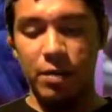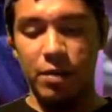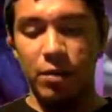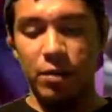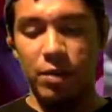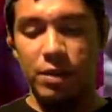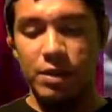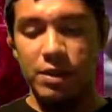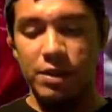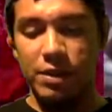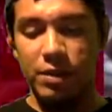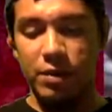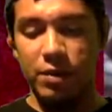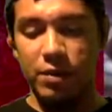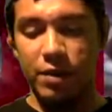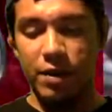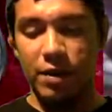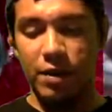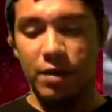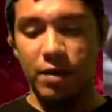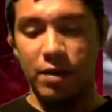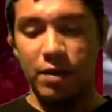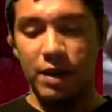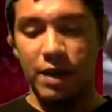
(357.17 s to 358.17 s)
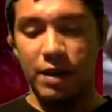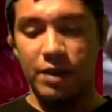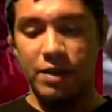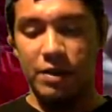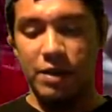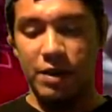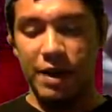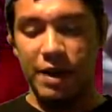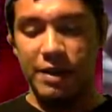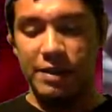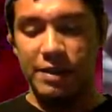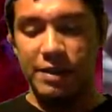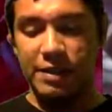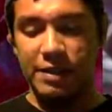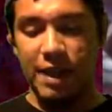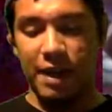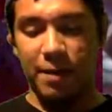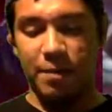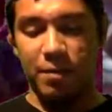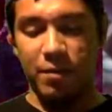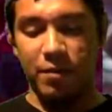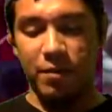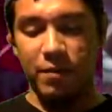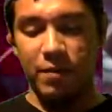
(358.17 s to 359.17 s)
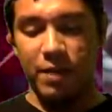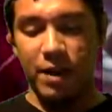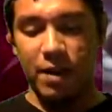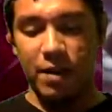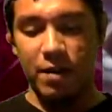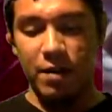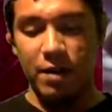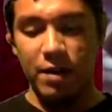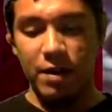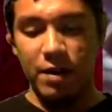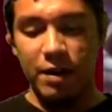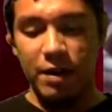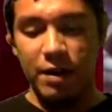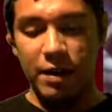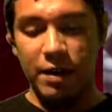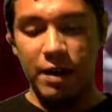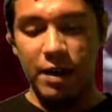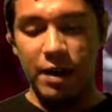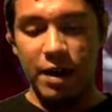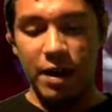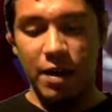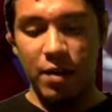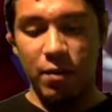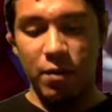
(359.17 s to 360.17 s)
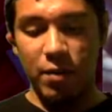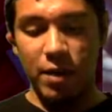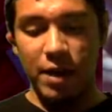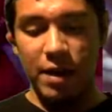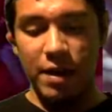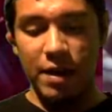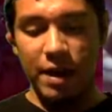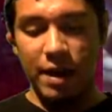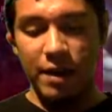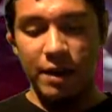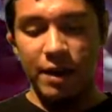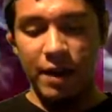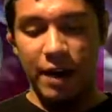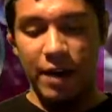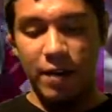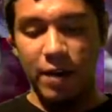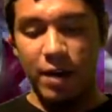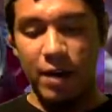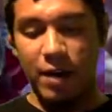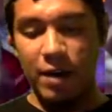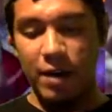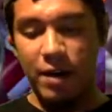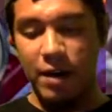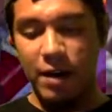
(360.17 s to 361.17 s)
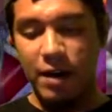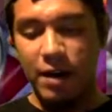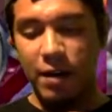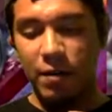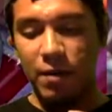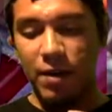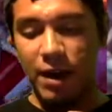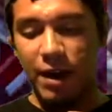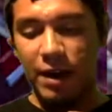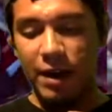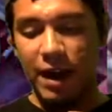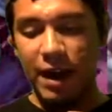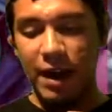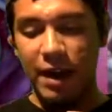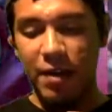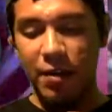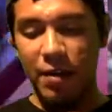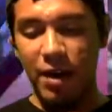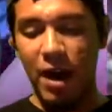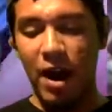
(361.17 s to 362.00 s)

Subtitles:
What is he doing? Okay, so he has attack buff now. Can we not die right here? Can we not die?